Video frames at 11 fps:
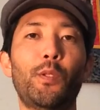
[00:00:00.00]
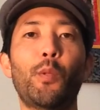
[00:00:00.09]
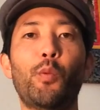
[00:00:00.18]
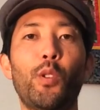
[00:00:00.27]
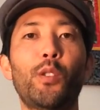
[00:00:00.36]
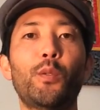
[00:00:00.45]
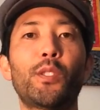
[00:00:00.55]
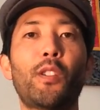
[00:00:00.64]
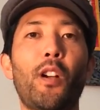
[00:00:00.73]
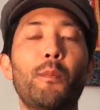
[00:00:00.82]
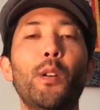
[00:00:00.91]
world was
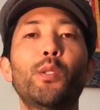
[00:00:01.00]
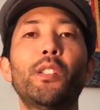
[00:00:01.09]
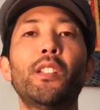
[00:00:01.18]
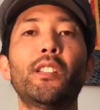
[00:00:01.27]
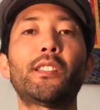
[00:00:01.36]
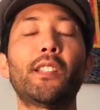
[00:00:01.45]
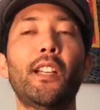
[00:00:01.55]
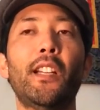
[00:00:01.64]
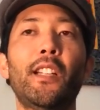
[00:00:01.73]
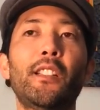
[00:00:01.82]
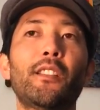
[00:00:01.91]
harmonious,
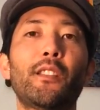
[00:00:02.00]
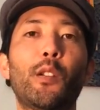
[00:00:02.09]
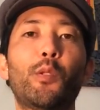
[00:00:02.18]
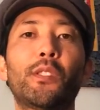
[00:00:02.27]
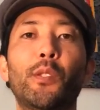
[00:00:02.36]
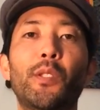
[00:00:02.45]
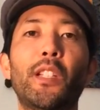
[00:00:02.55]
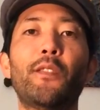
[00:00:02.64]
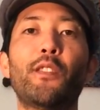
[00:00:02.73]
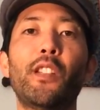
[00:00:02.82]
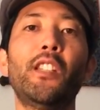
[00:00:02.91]
and there was no need
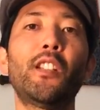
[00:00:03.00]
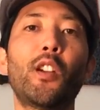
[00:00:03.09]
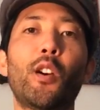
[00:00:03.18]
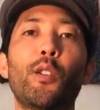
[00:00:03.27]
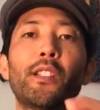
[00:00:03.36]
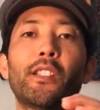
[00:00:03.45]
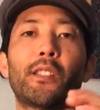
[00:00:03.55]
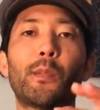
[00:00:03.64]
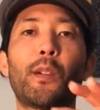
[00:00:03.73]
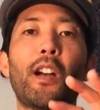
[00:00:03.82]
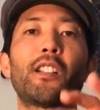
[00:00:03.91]
for ego, and the
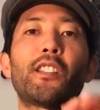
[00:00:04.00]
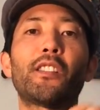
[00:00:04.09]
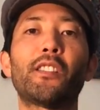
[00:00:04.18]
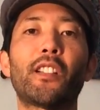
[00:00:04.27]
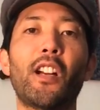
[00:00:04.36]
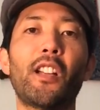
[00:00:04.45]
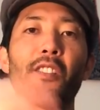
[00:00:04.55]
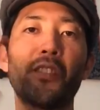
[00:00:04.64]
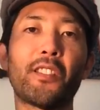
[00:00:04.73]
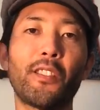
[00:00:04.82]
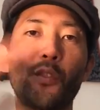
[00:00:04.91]
subconscious, the
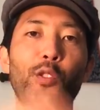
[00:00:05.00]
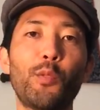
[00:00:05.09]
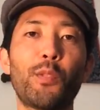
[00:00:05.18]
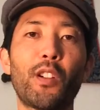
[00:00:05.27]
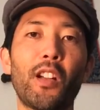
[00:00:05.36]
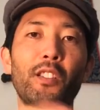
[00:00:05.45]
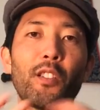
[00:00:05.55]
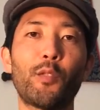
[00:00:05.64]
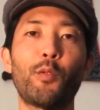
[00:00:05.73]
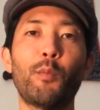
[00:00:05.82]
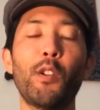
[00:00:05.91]
conscious, and the
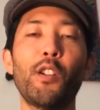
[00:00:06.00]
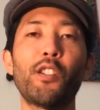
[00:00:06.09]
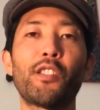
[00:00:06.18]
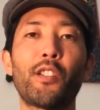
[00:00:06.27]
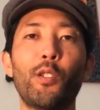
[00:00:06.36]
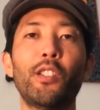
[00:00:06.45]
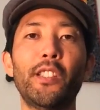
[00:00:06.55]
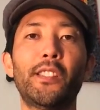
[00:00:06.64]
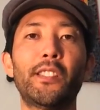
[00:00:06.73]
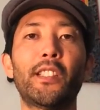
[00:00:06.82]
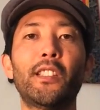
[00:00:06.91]
superconscious were merged
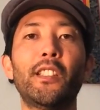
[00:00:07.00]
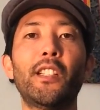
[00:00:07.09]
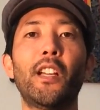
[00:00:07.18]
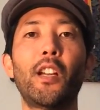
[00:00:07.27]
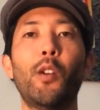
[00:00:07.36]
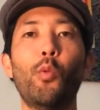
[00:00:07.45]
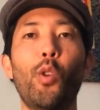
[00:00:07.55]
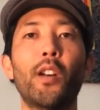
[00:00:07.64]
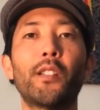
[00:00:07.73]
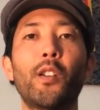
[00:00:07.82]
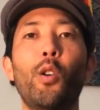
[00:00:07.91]
holistically,
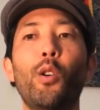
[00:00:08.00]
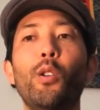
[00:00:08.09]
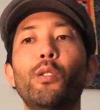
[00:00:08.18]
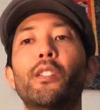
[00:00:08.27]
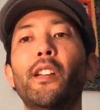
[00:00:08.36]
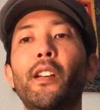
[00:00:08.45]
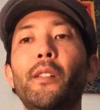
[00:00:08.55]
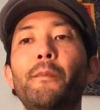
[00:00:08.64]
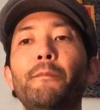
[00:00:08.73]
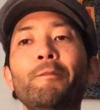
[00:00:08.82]
one whole, okay?